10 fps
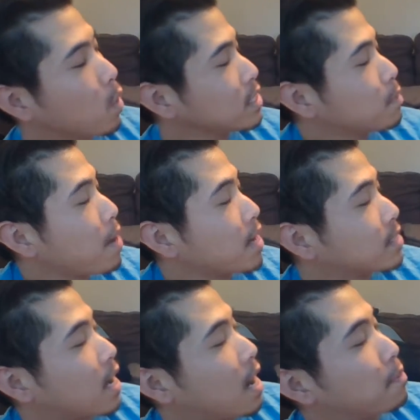Once upon
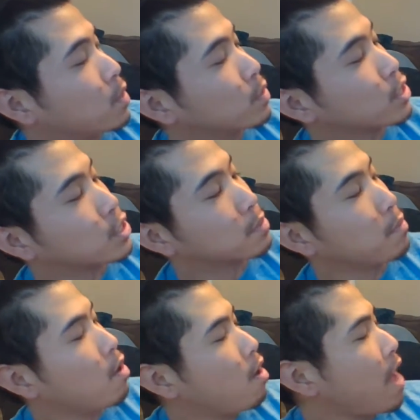a time, there was a
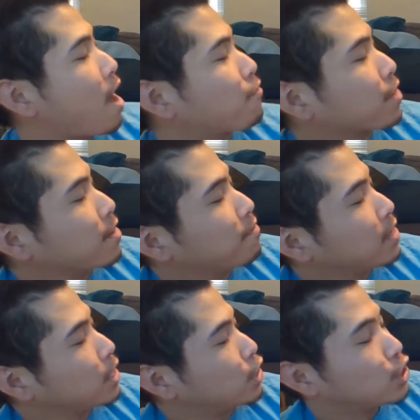small African
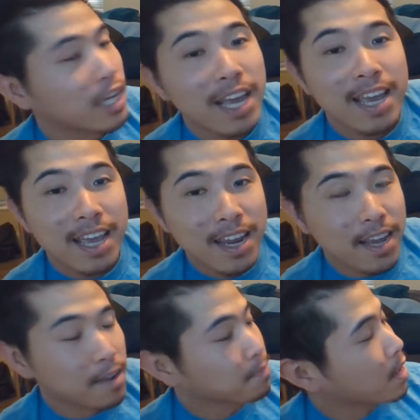village. In
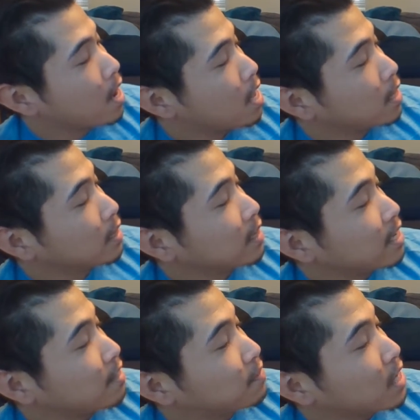it
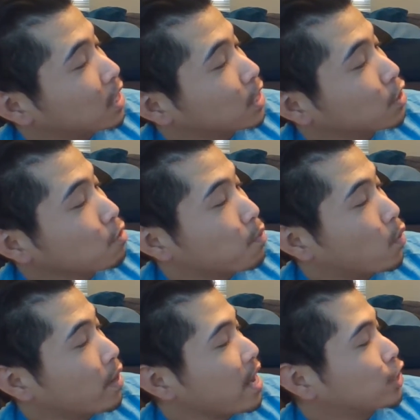lived a little
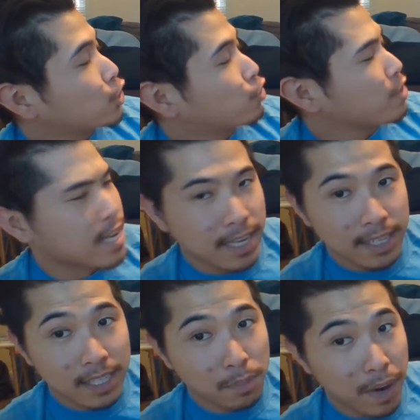boy and a
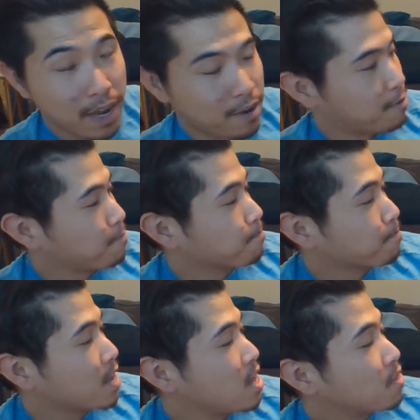tricky spider.
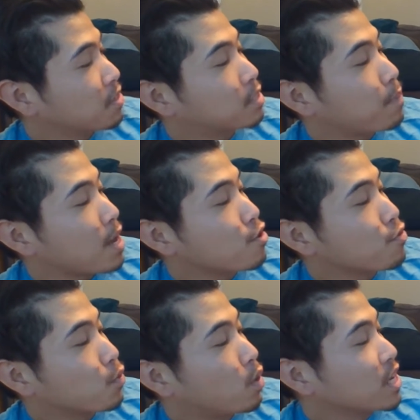The
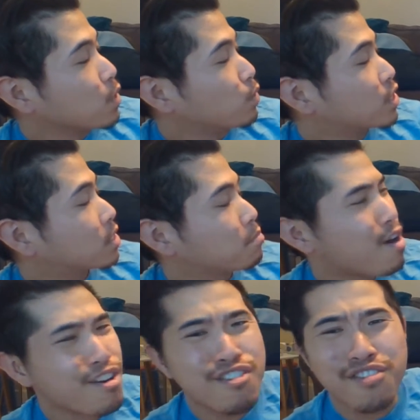spider thought he was
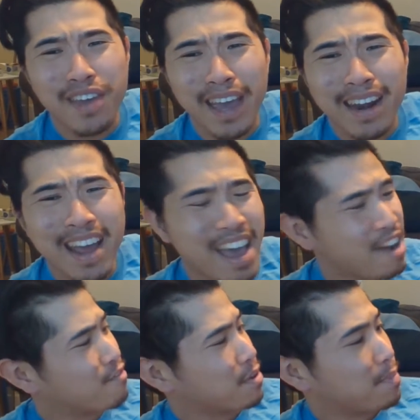smarter than
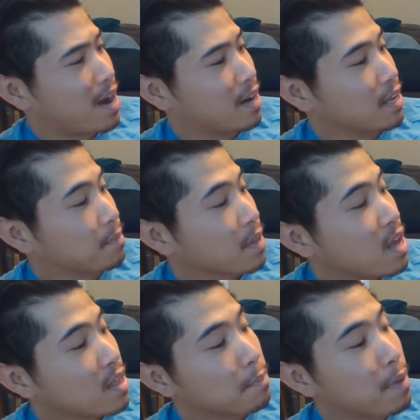everybody.
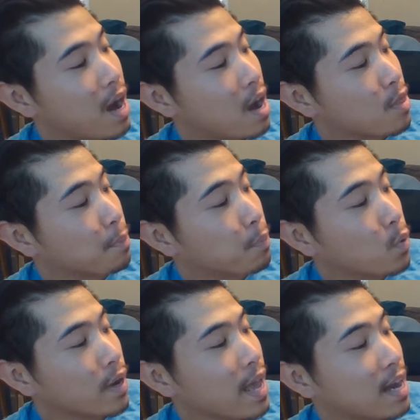The
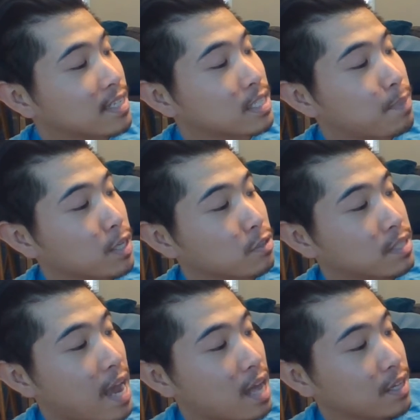boy had a special
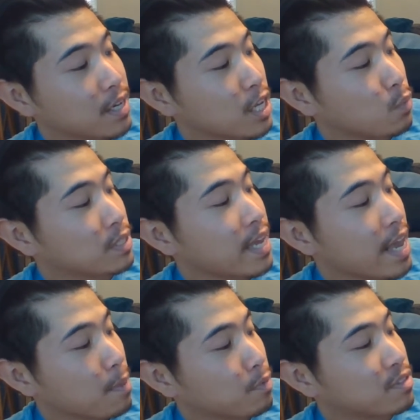talent. He was
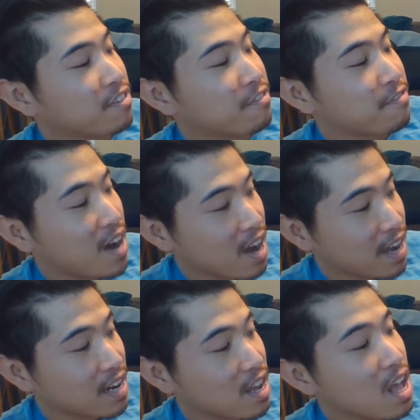able to
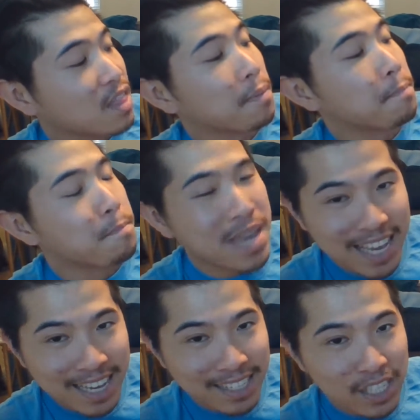find the
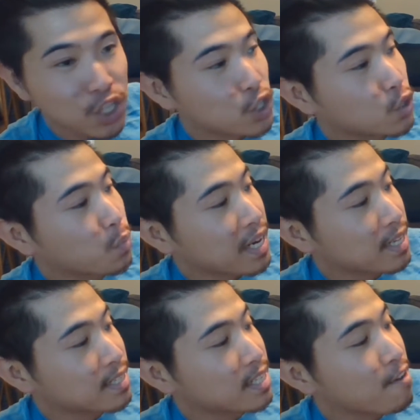biggest,
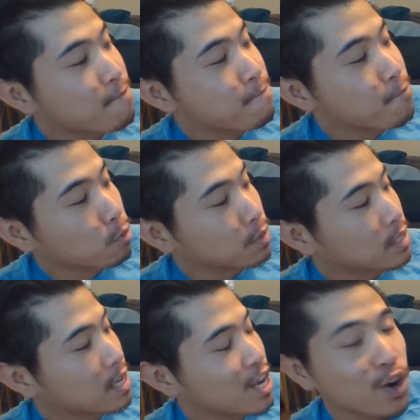sweetest
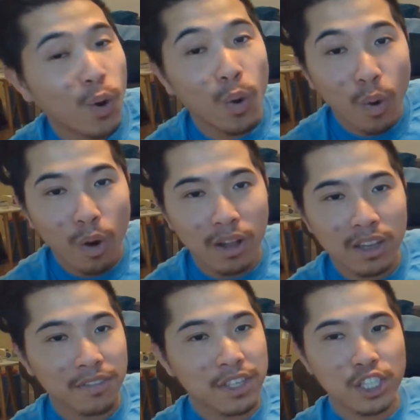fruit in
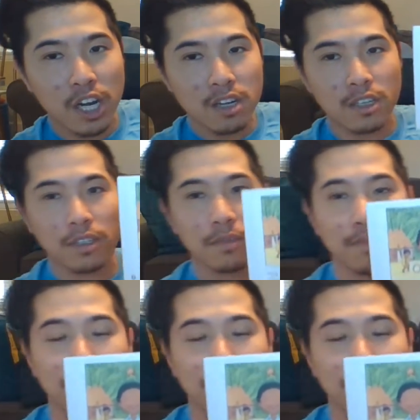all of the jungle.